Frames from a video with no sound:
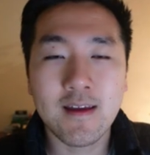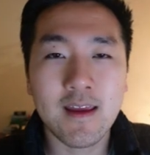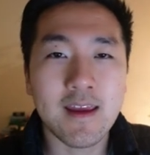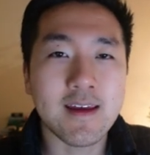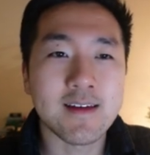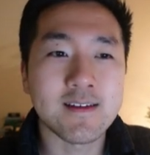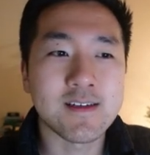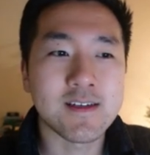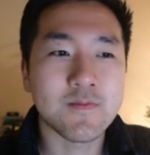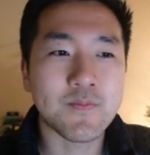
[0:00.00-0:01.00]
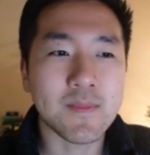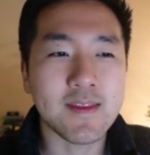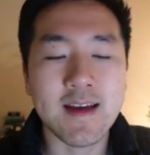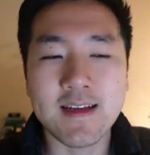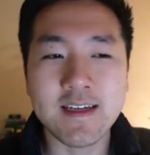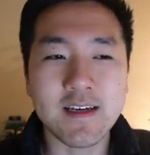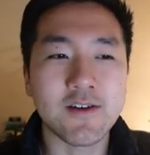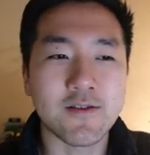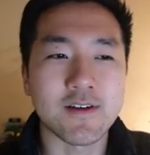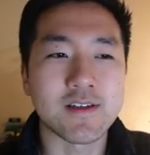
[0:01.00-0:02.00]
and the idea
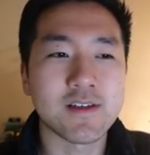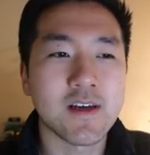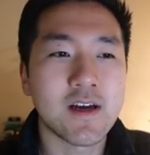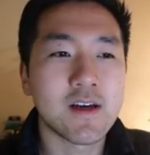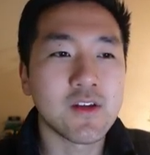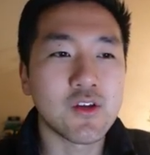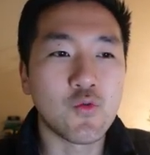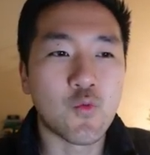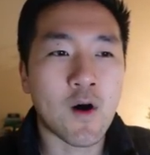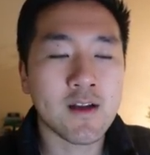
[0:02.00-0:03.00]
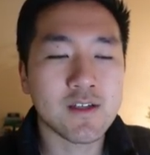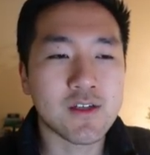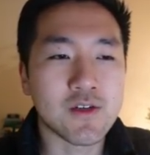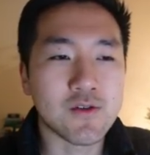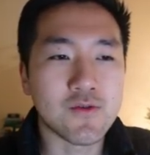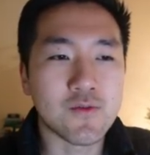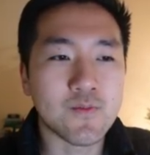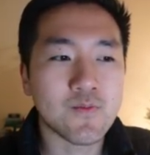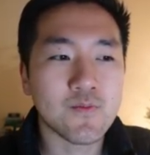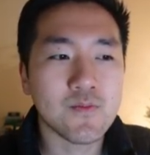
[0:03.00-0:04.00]
here is you want to
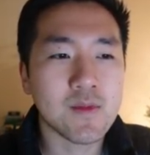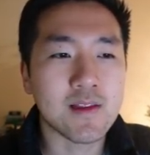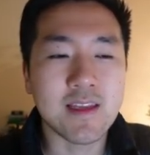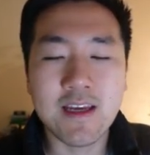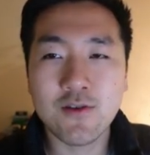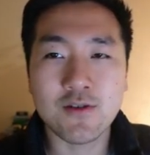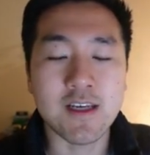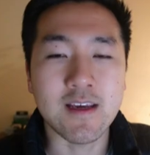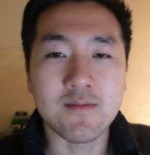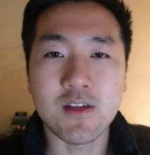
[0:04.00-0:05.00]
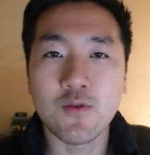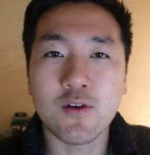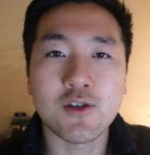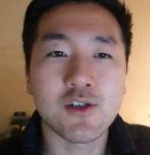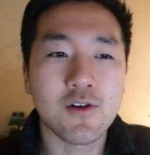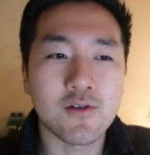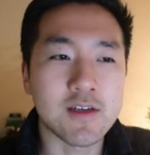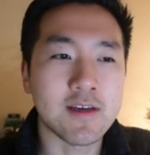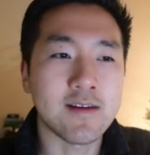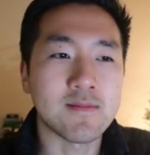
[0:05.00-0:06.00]
lead your teams and you want to show your
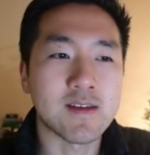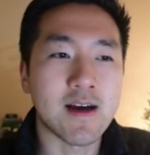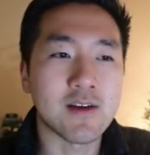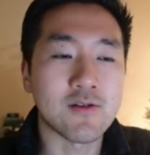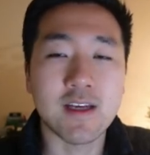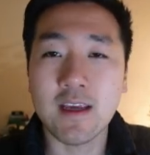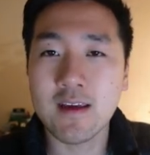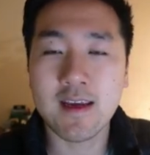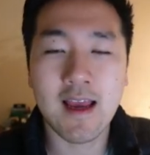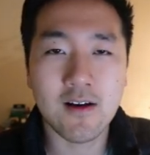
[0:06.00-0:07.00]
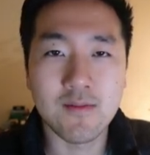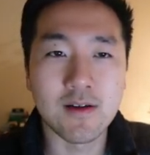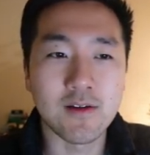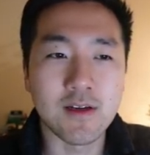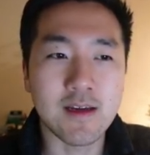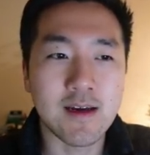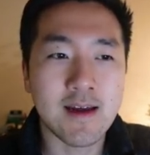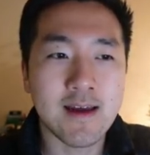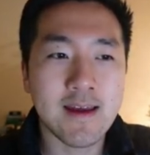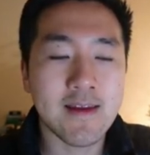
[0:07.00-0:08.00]
teams that you're taking accountability
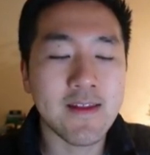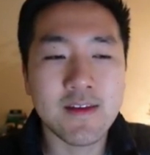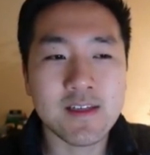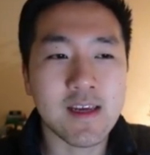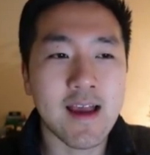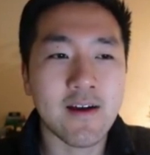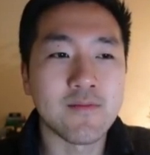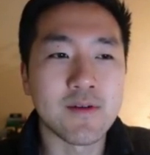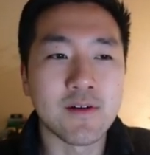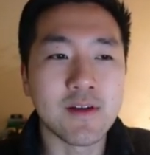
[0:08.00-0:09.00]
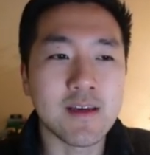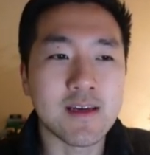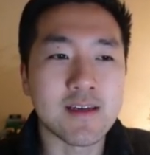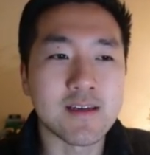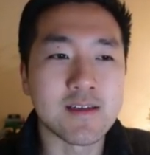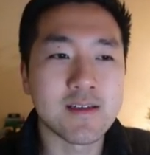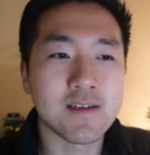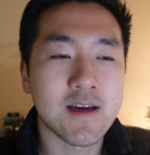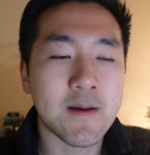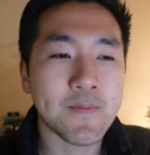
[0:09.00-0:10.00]
and that this accountability
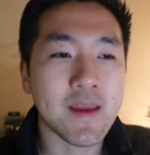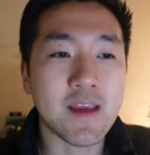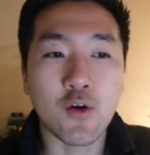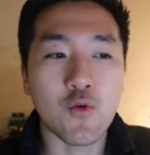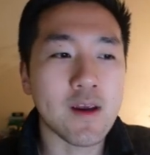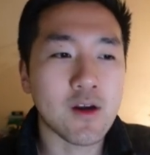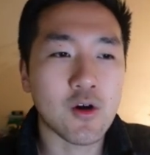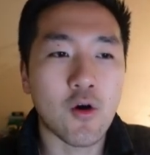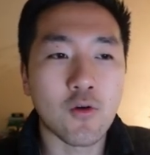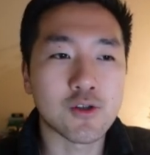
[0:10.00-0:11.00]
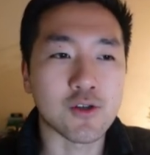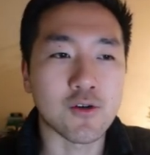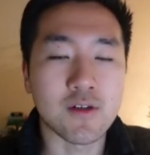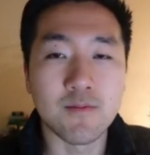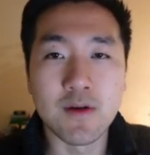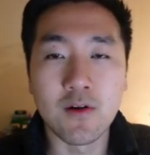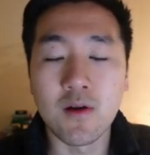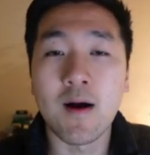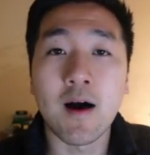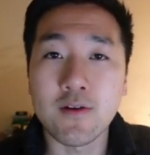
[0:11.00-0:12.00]
is a great culture to build
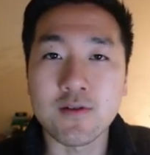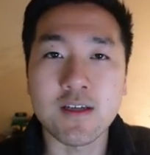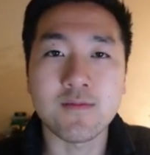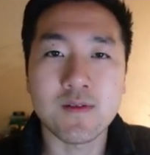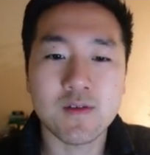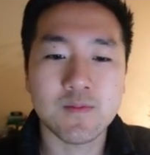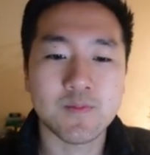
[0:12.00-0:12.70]
upon your teams.